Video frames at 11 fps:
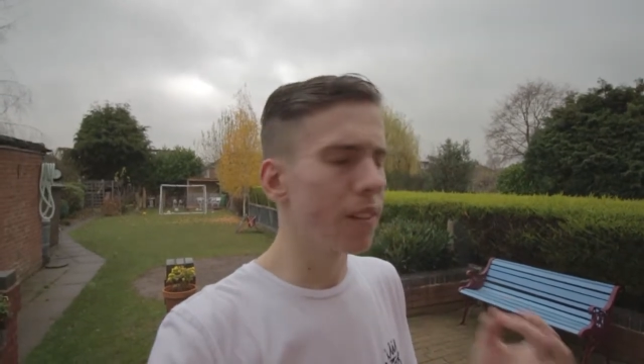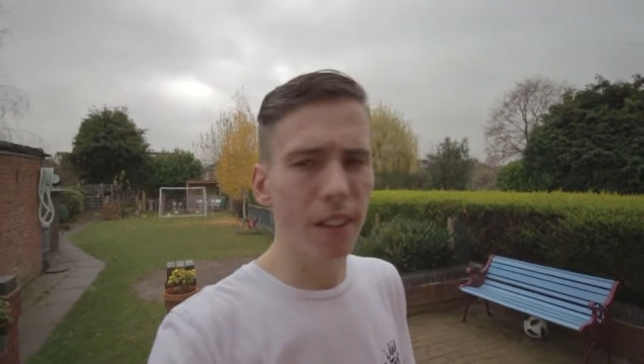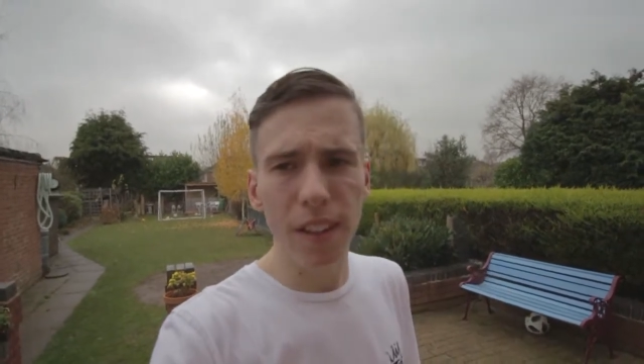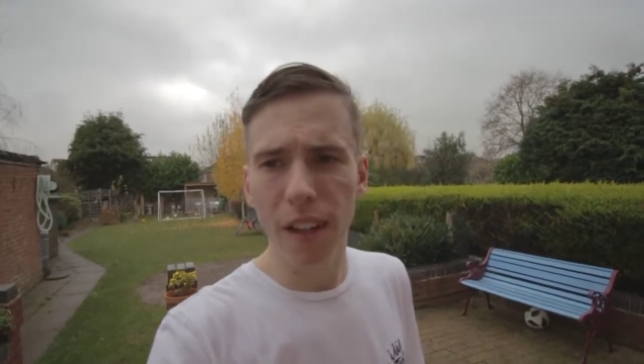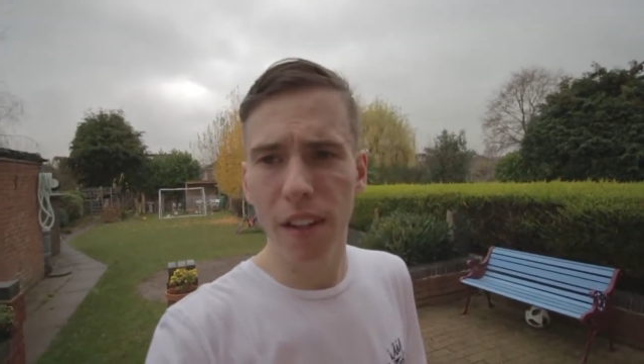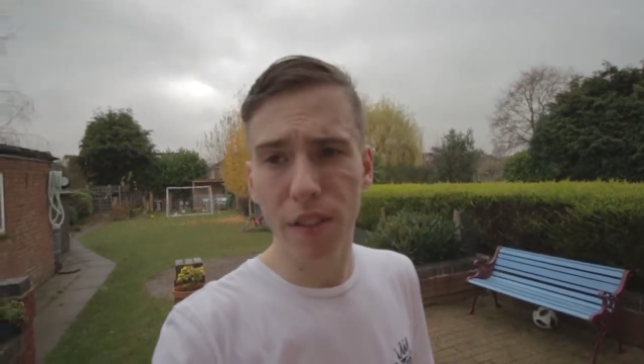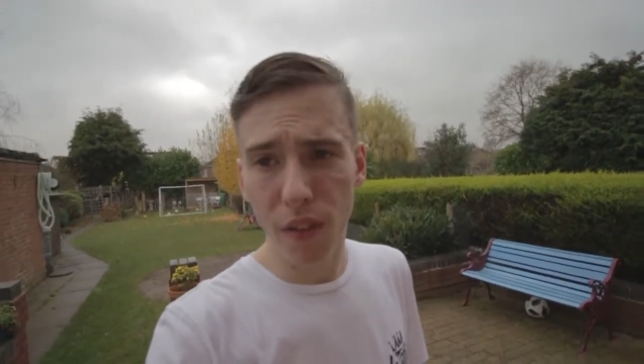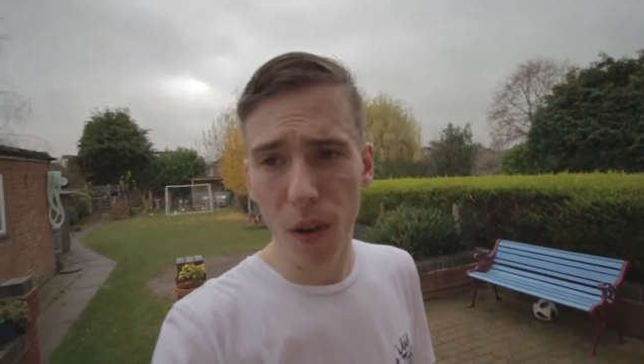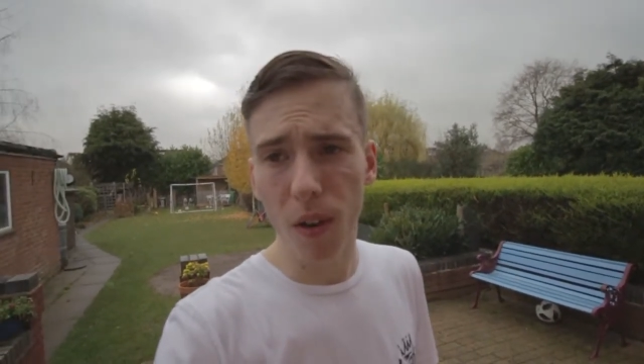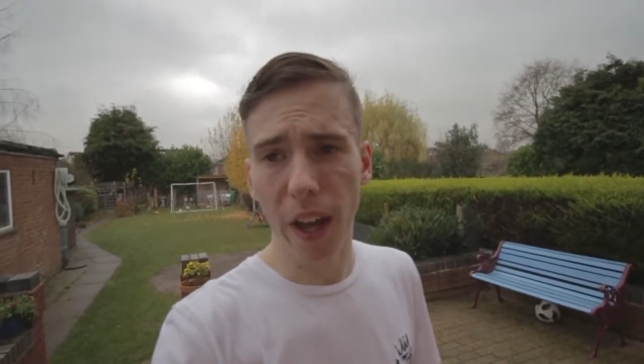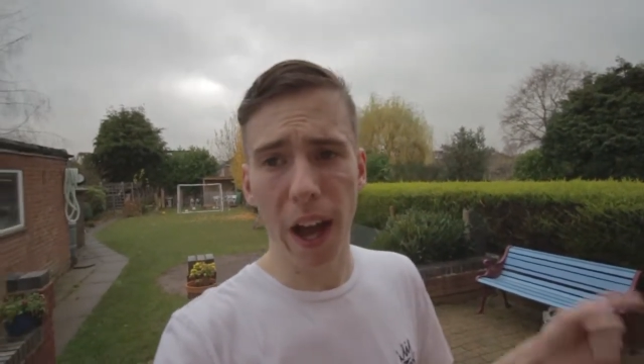today's
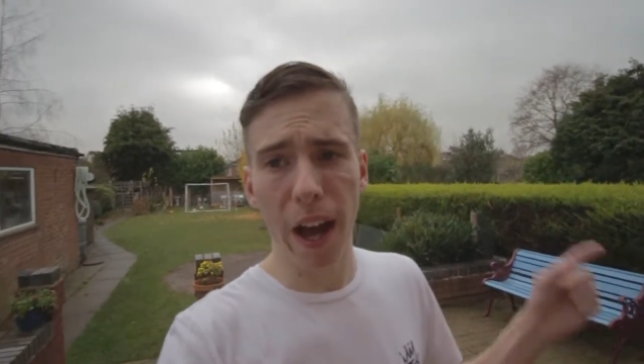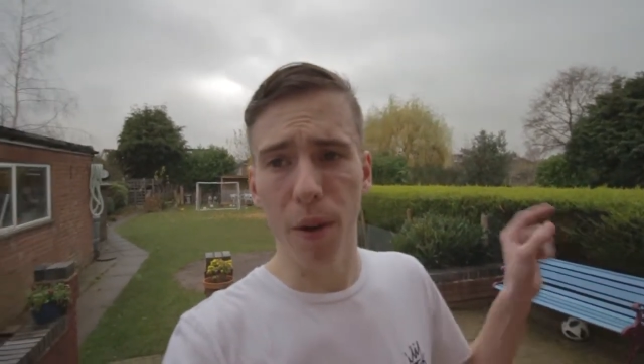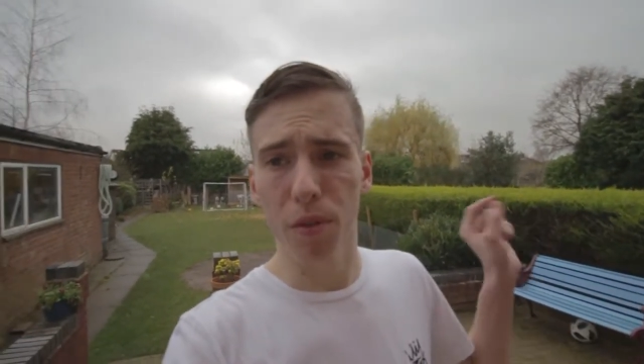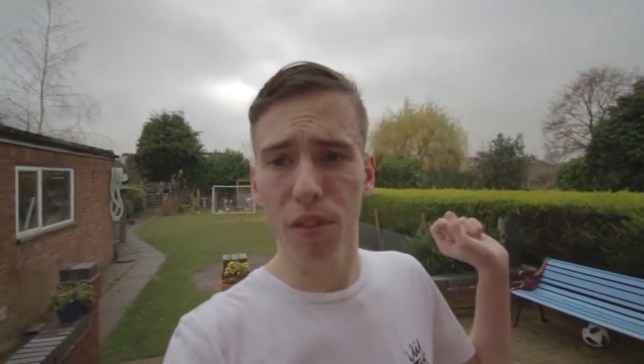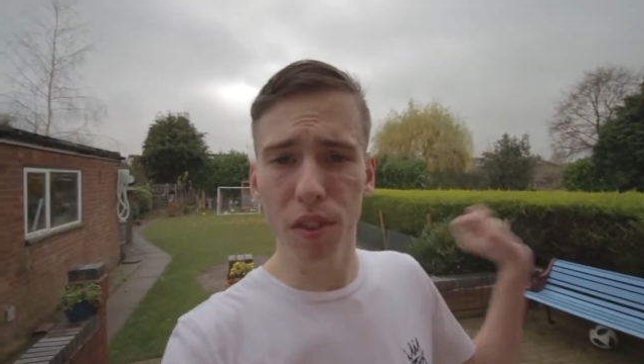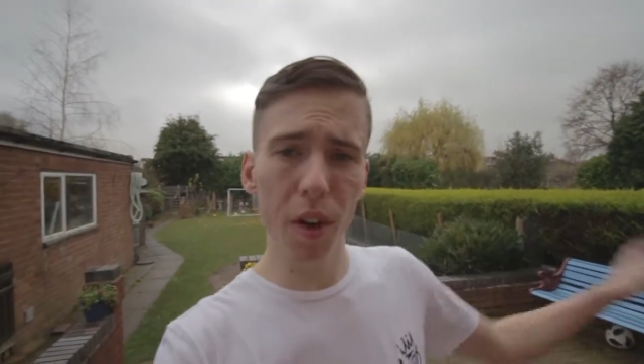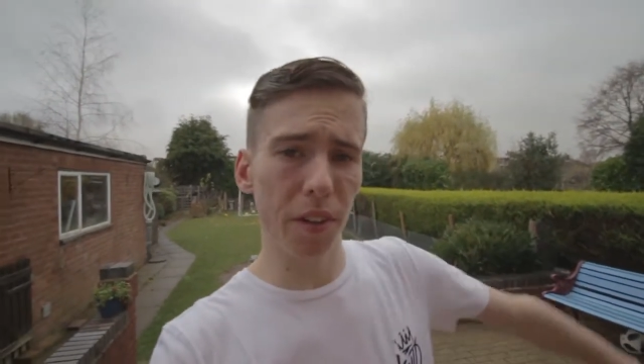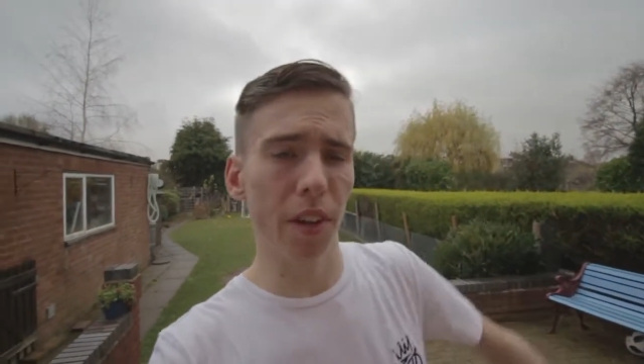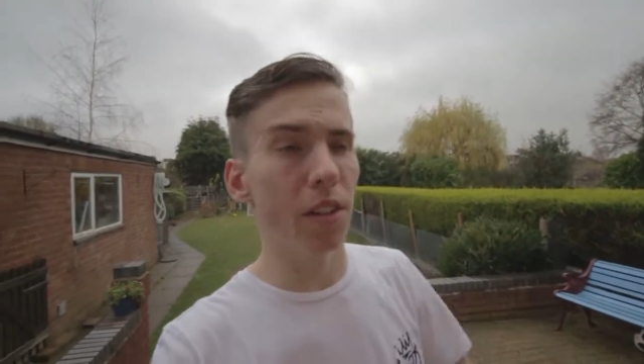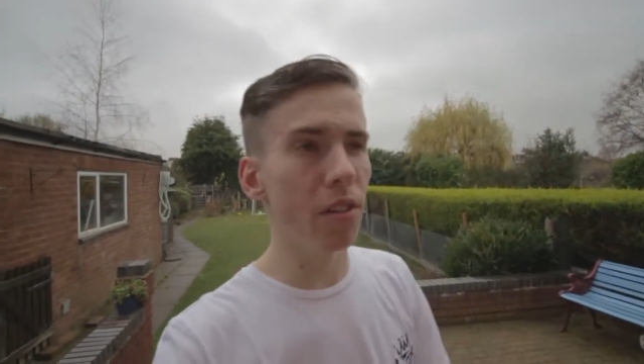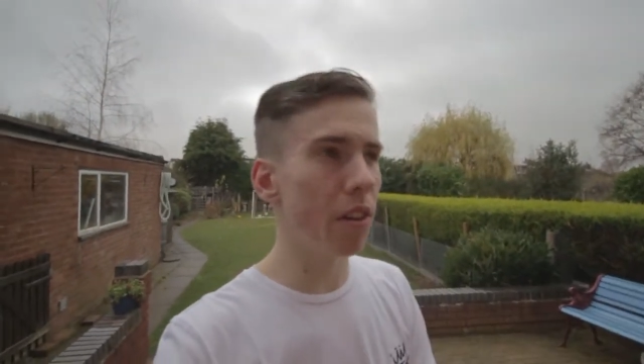vlog outside and
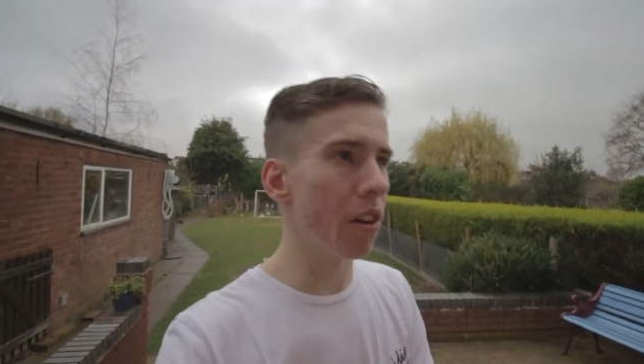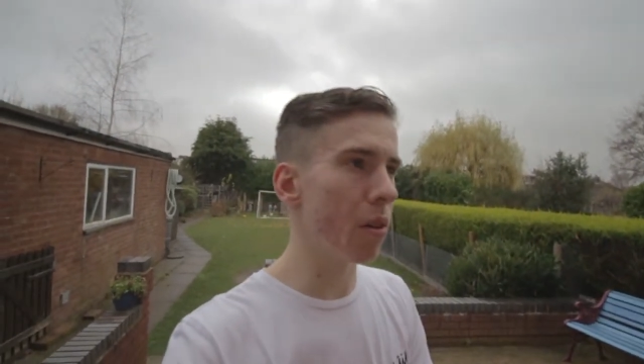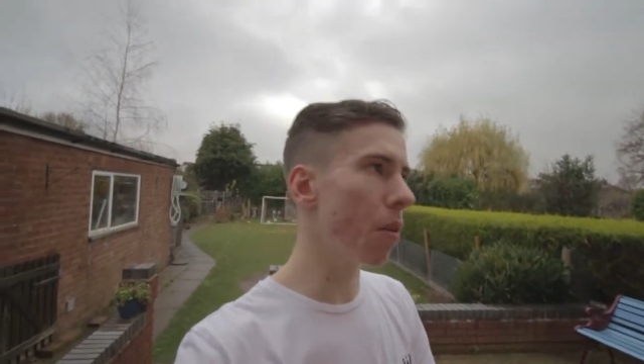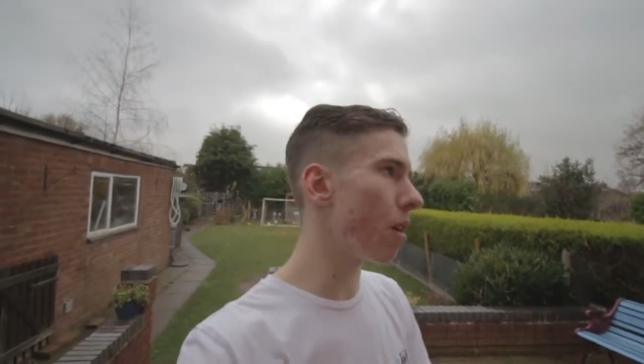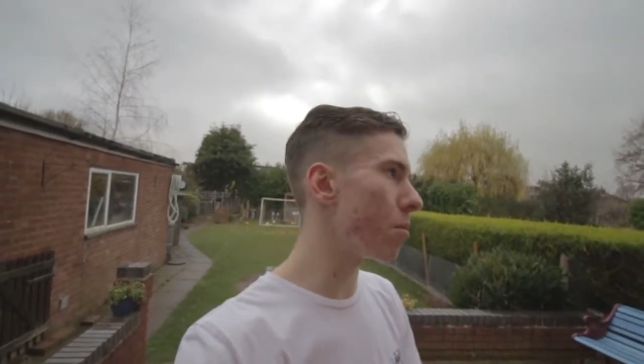I do not know why,